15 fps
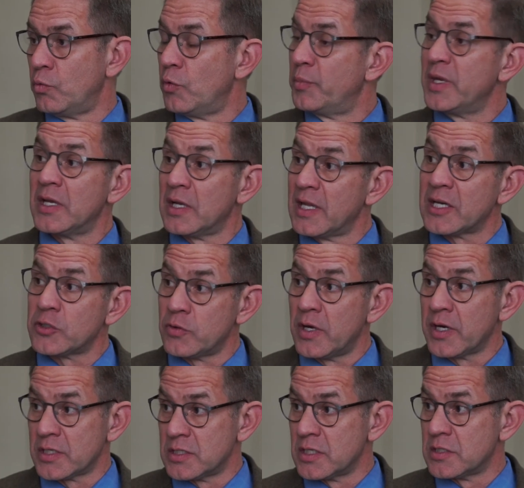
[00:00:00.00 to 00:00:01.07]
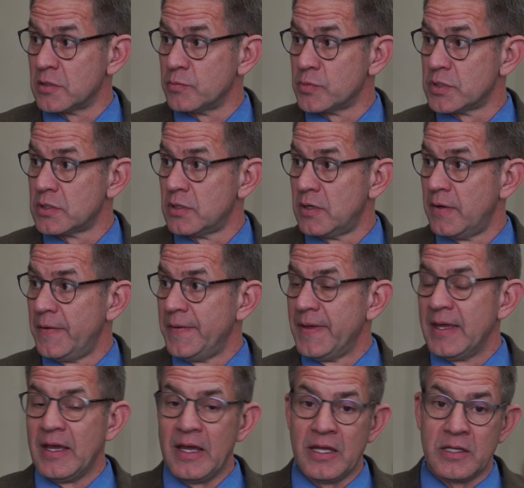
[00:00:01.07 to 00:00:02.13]
will be in electronic systems. Yep.
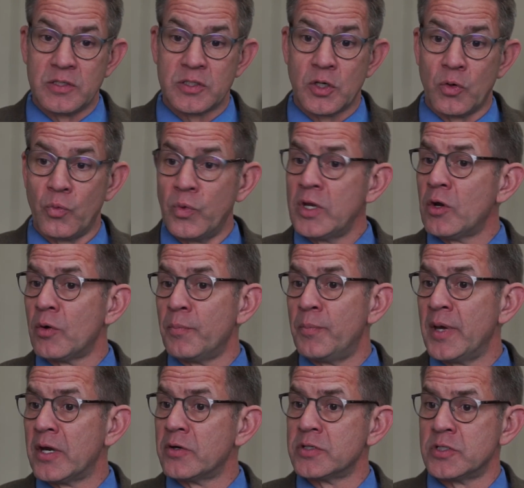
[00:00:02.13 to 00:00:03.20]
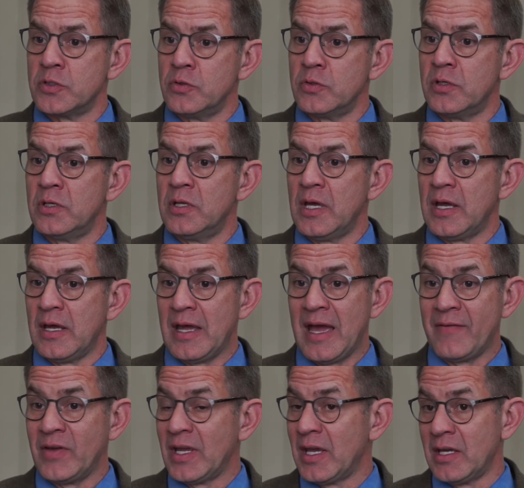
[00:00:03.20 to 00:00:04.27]
And so we are better suited,
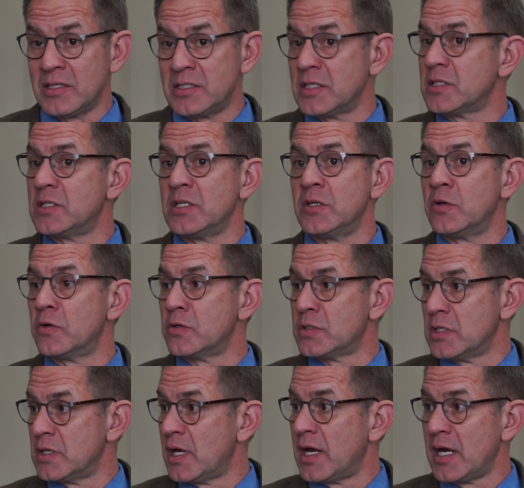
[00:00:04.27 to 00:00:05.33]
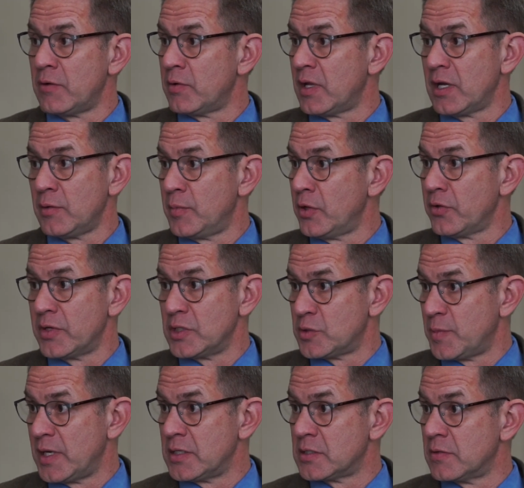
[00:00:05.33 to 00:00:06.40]
having had 60 years in the high reliability
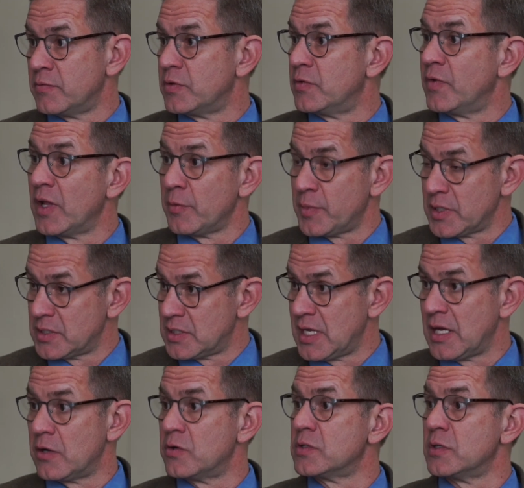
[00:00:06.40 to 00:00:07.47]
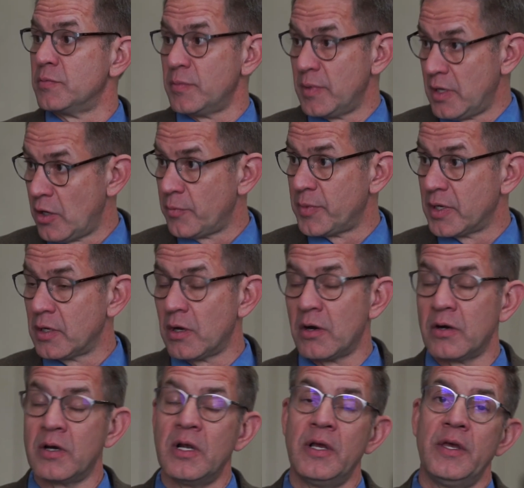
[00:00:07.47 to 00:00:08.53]
space of developing standards and helping
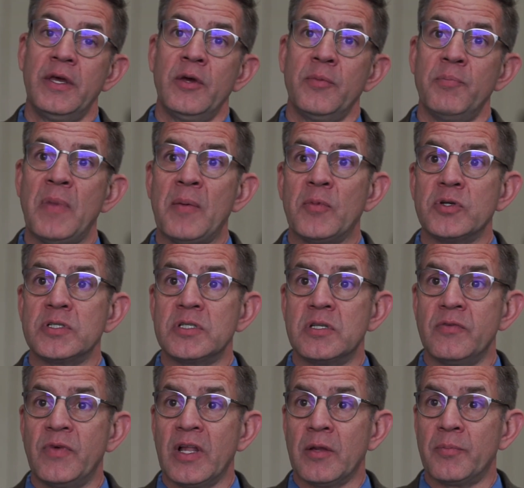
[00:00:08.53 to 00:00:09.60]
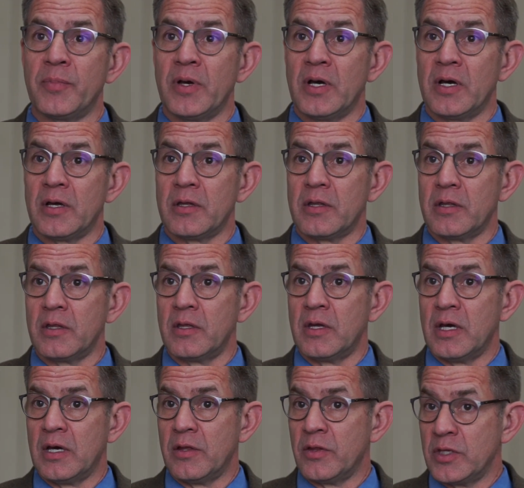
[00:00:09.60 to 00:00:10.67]
our members develop uh,
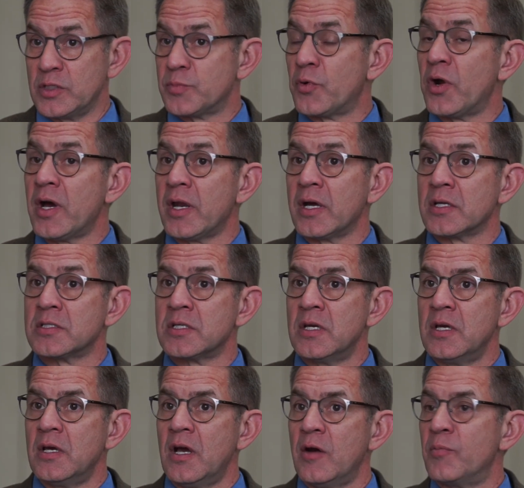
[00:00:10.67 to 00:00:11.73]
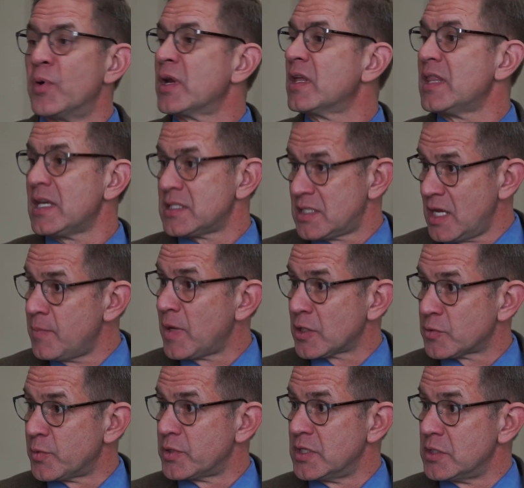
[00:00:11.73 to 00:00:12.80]
uh, these products, of bringing that same
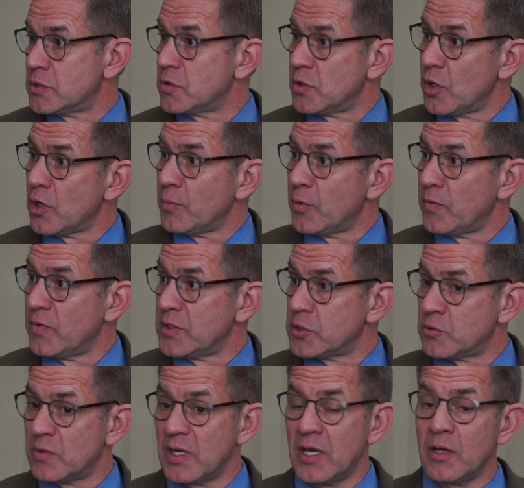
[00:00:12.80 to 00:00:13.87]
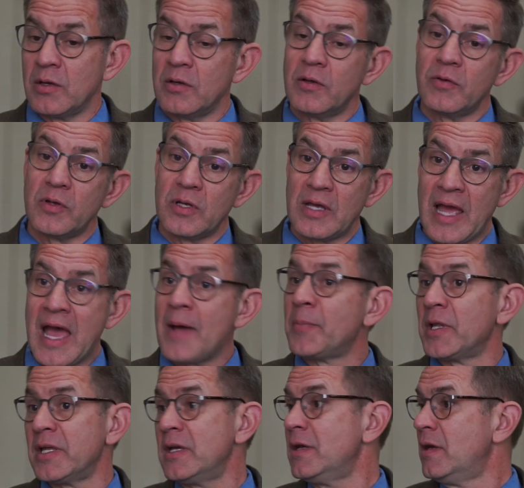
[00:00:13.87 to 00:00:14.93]
expertise to the automotive industry. And
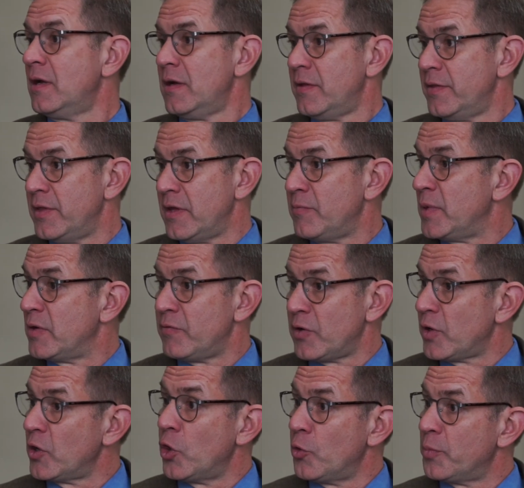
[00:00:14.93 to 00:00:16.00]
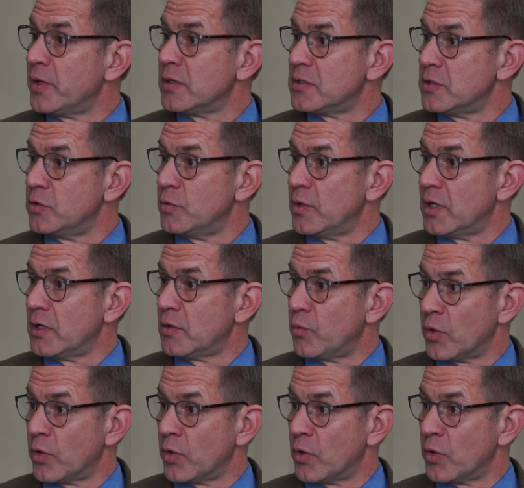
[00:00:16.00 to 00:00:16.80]
happily, they've been very open to uh,